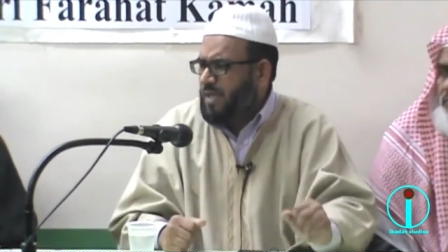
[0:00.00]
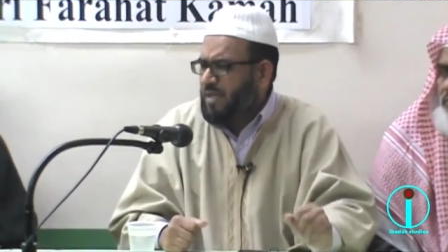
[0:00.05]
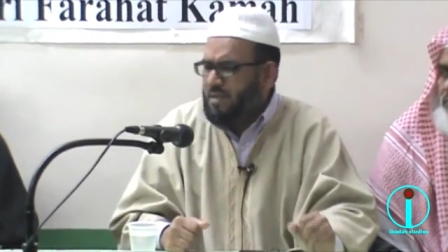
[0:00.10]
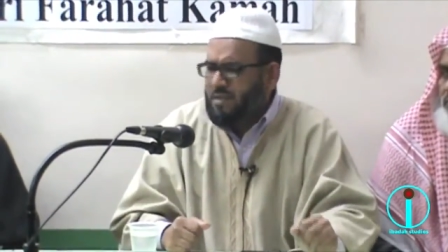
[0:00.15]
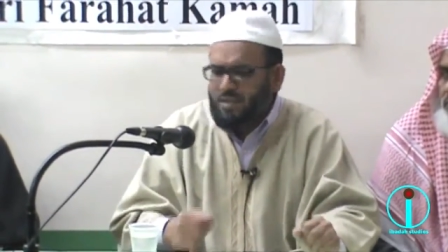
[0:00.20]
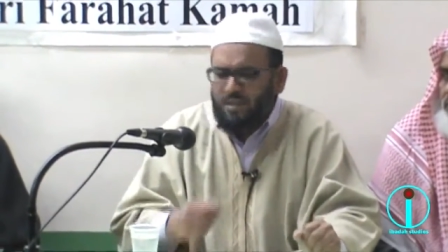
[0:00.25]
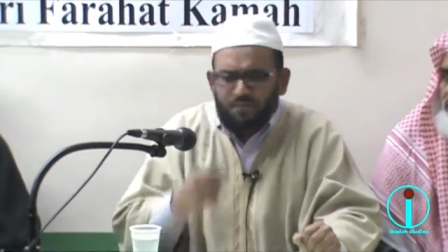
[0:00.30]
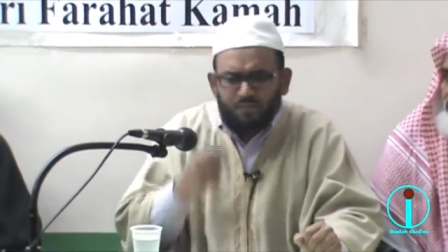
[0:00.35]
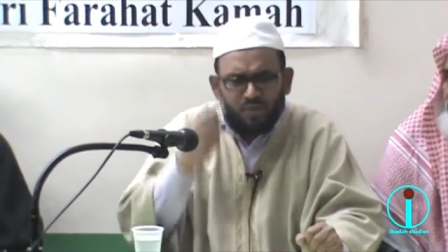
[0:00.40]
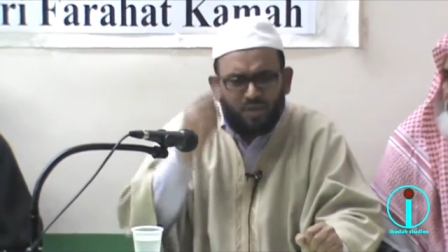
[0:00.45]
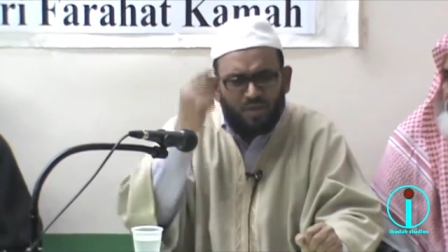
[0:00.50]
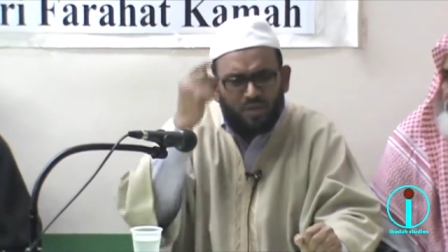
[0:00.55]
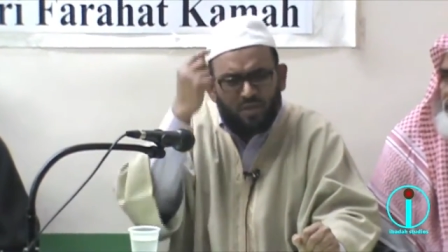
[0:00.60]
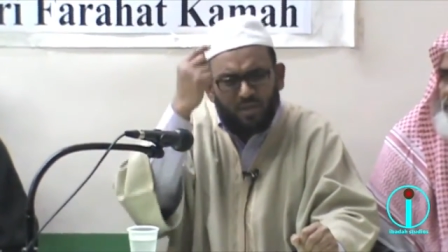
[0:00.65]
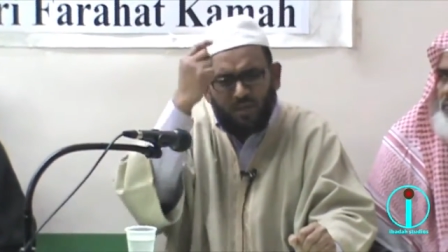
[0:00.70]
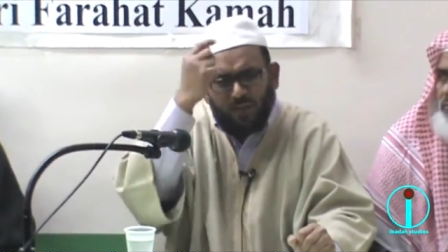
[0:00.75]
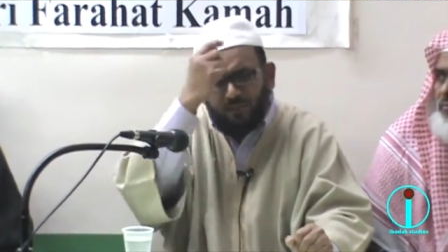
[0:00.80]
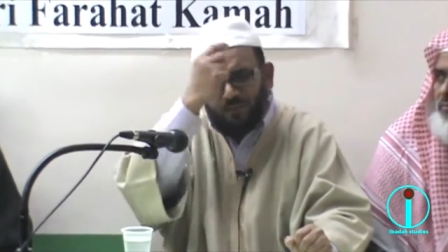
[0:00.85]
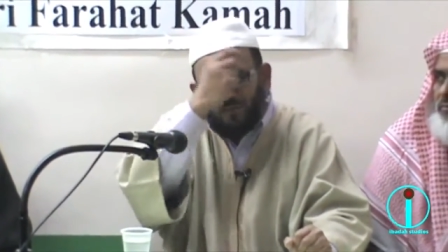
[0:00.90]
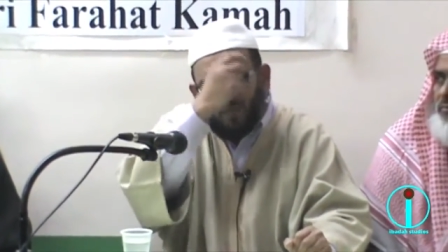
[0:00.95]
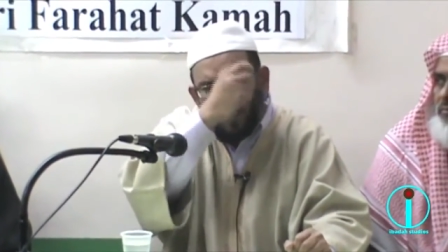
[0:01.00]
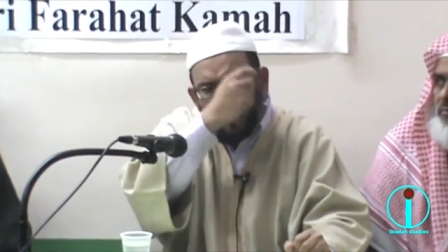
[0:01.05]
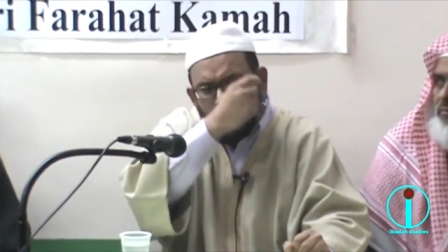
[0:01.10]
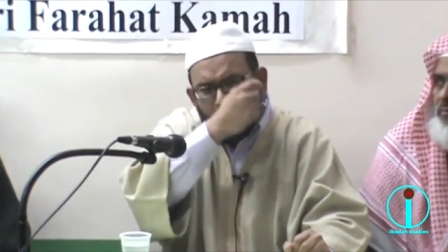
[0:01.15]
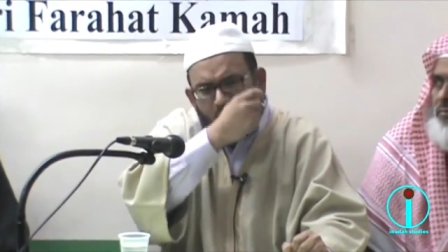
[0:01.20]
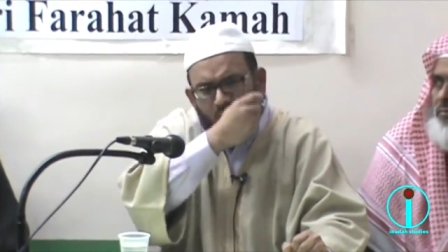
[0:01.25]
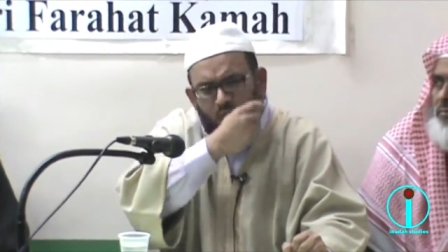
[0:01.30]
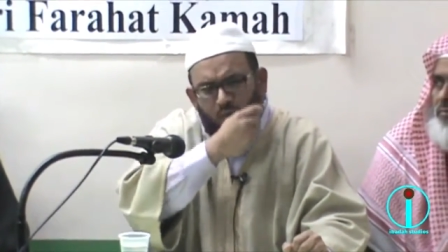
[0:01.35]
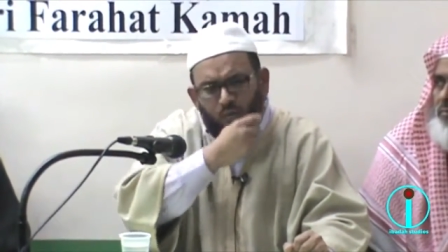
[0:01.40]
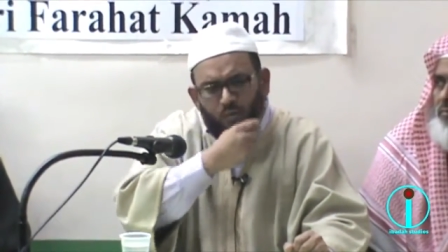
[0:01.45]
Some sister
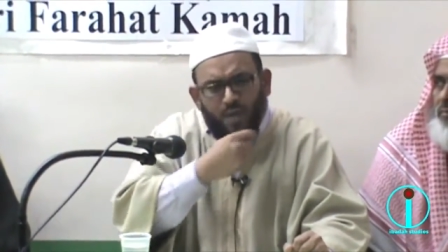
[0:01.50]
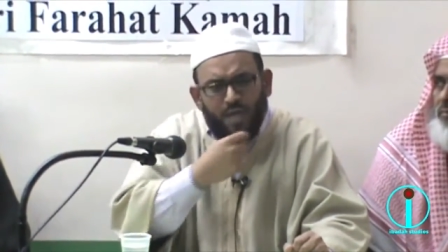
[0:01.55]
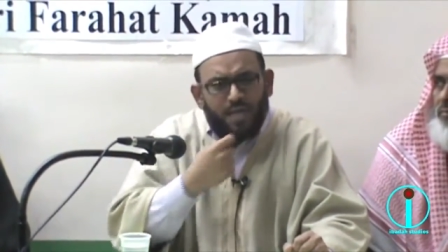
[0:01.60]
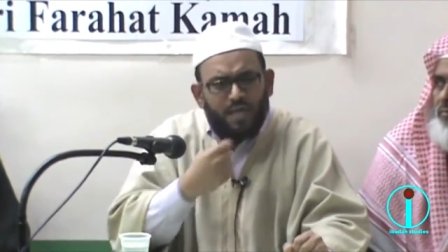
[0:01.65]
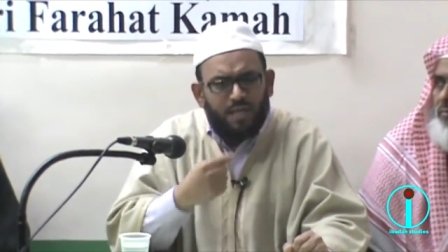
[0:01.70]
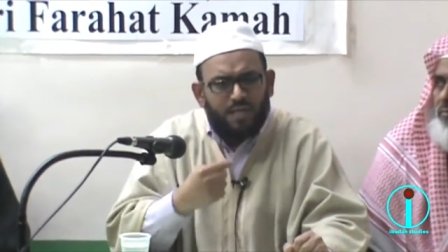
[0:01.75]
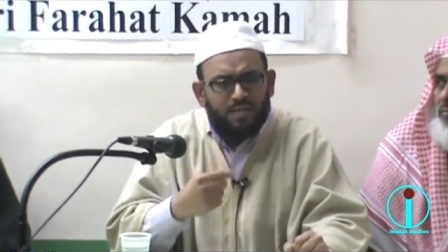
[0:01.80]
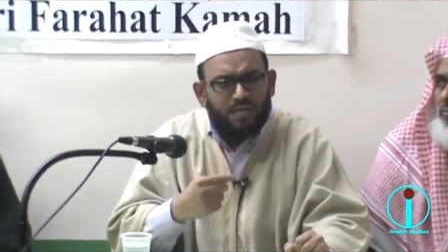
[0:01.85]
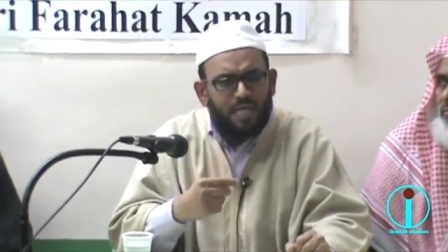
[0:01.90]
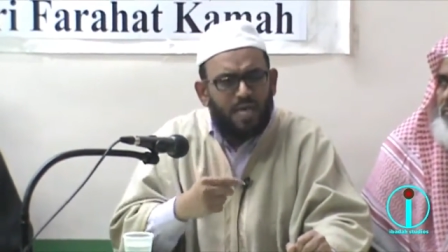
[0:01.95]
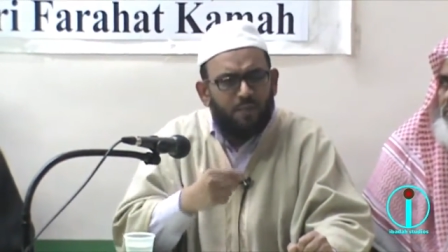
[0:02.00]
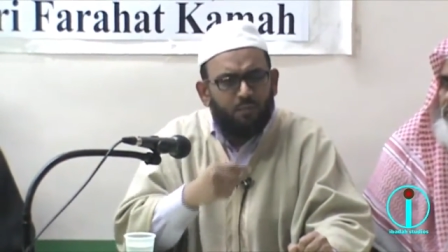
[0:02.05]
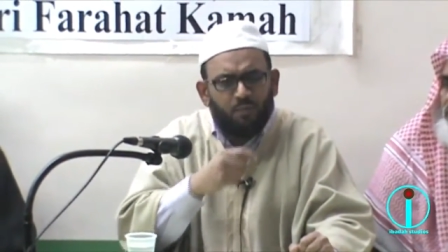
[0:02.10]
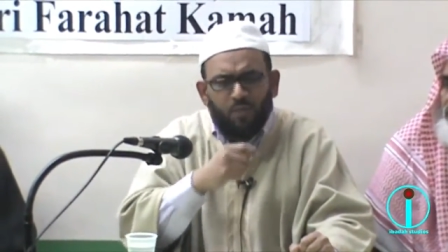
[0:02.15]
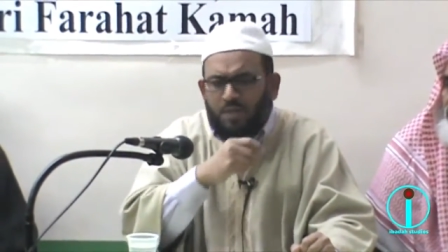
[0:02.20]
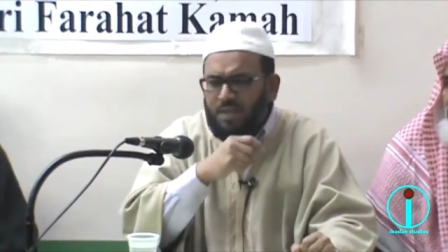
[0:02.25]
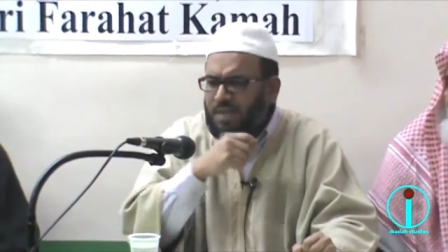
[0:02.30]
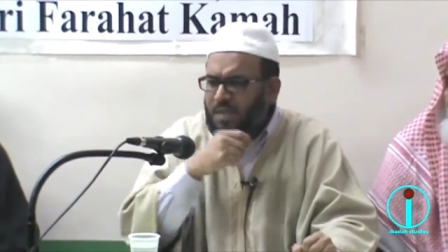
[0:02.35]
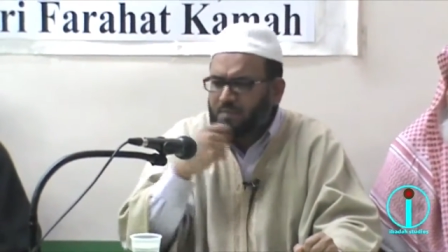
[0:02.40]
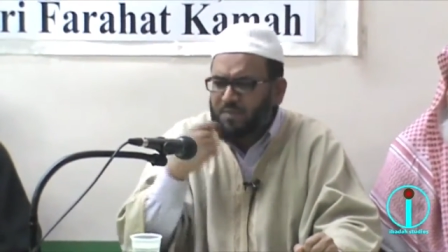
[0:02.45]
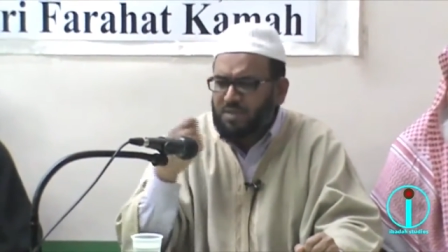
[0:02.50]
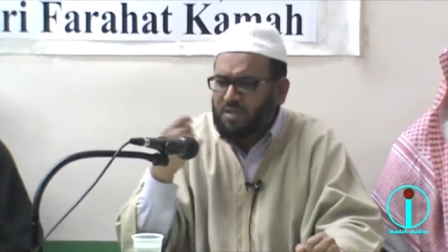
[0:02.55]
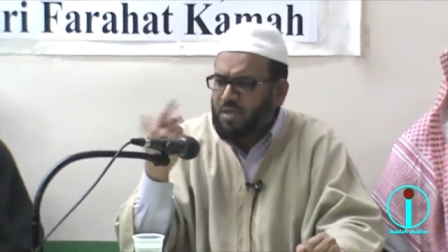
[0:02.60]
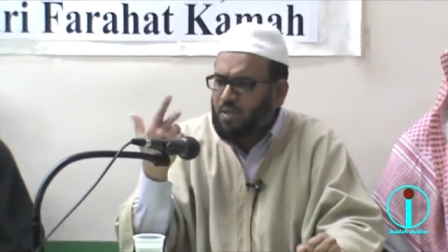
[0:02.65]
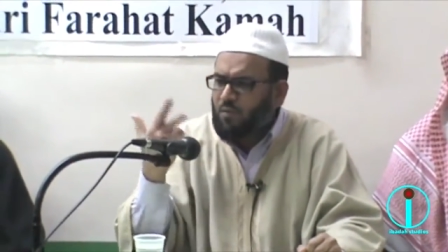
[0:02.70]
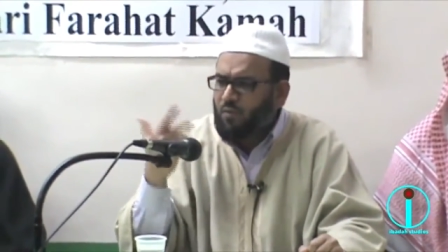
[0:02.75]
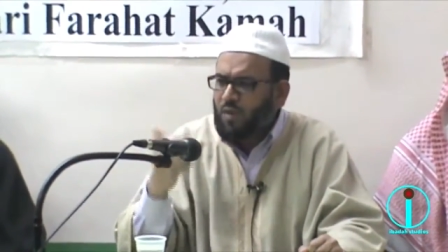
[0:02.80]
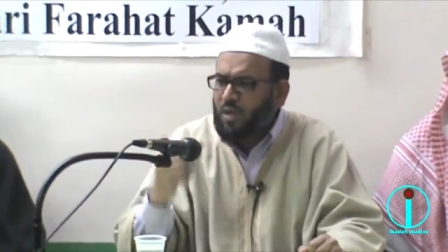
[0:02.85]
wearing hijab, putting lipstick,